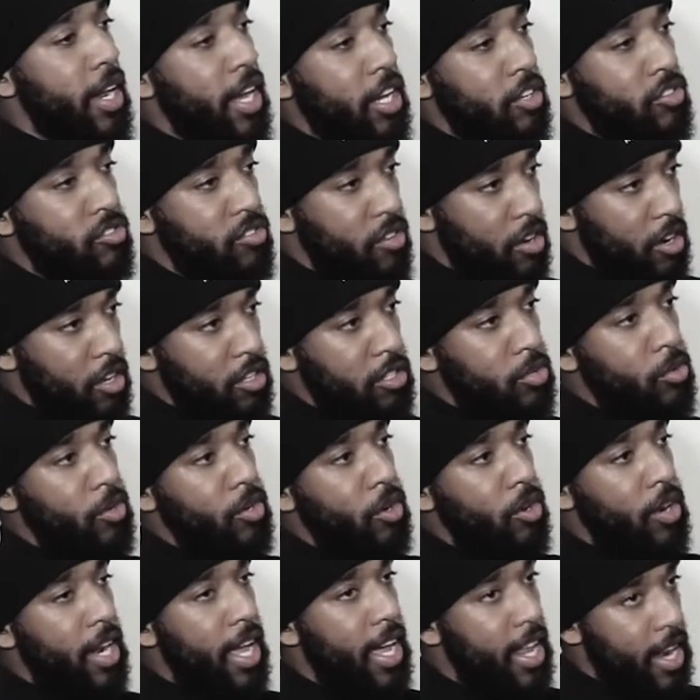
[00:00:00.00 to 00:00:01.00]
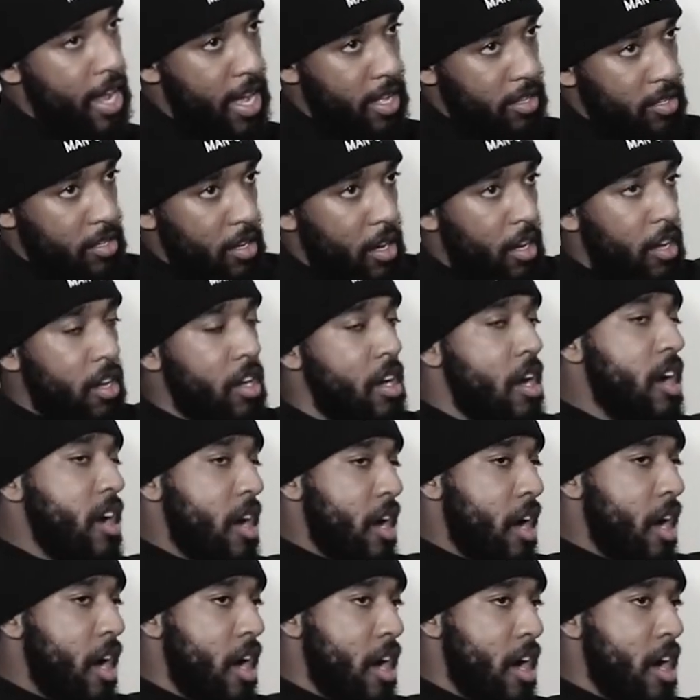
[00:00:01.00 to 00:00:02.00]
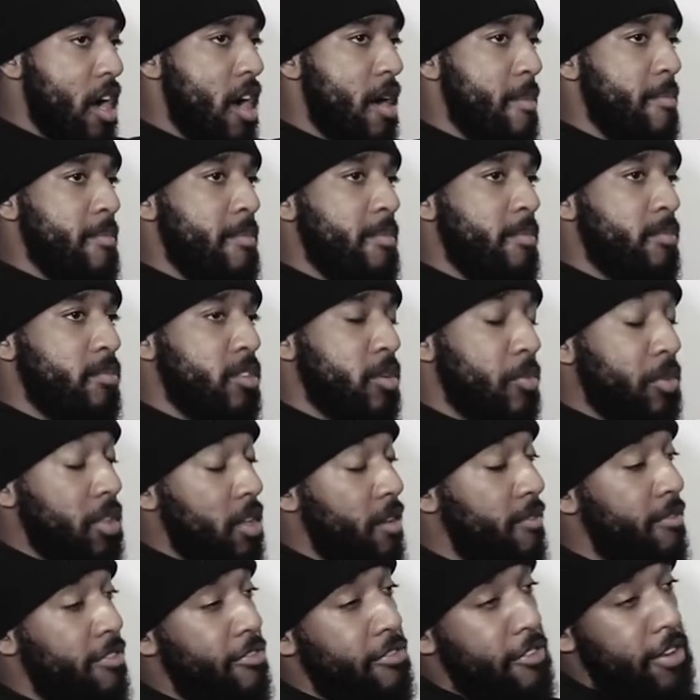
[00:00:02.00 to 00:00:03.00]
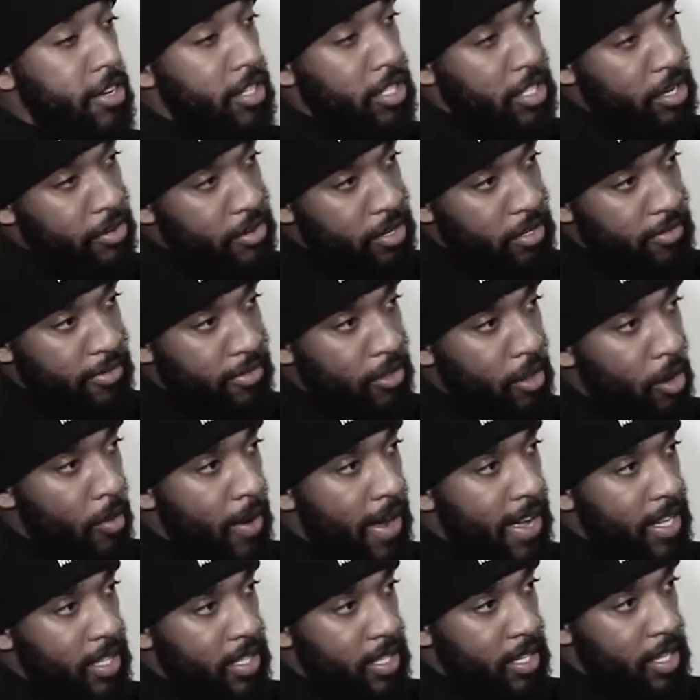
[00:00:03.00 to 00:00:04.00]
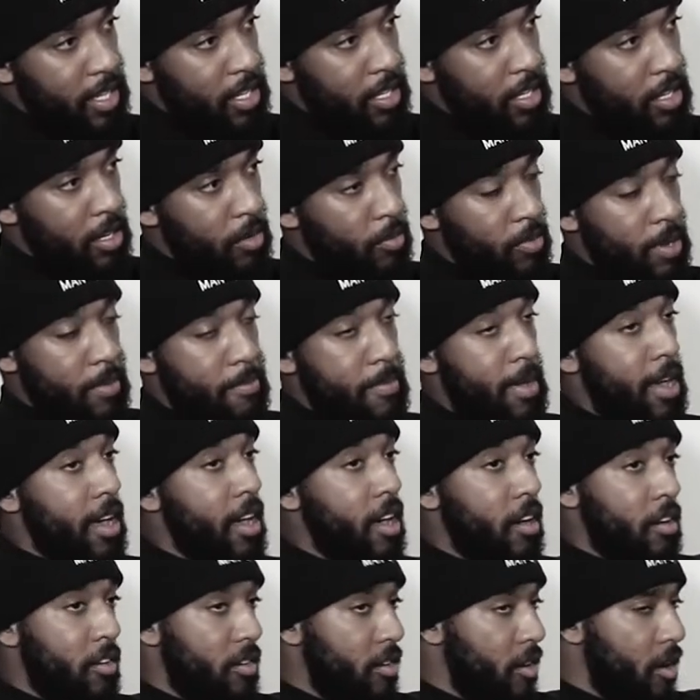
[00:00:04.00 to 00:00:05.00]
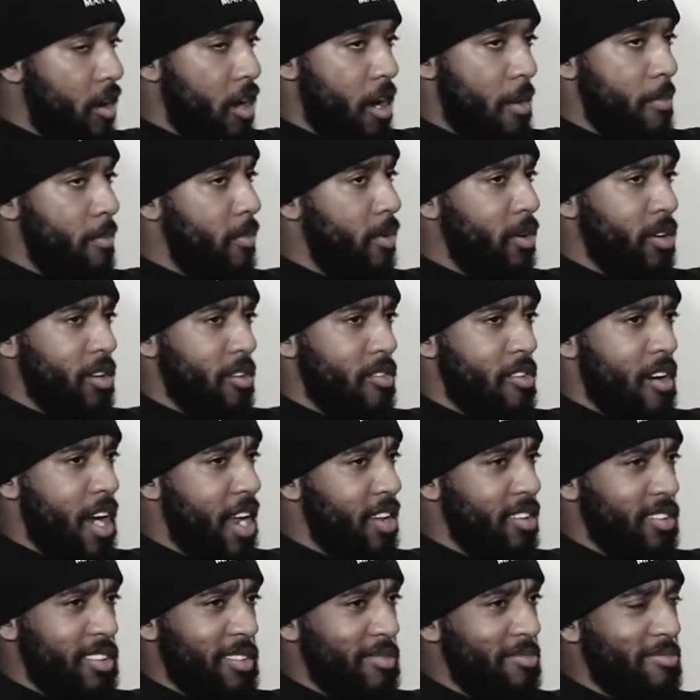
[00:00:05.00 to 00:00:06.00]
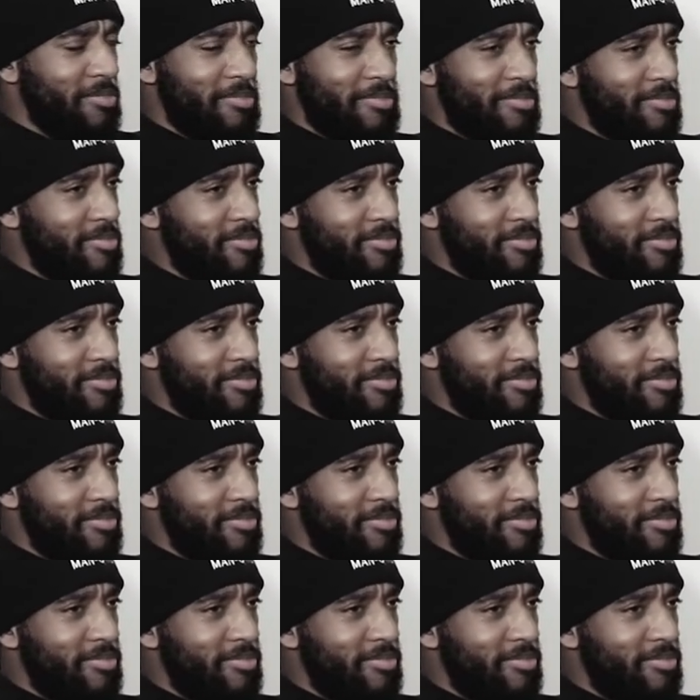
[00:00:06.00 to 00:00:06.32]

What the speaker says: extra to an online actor. So we done 3 series with No ID. We met on a random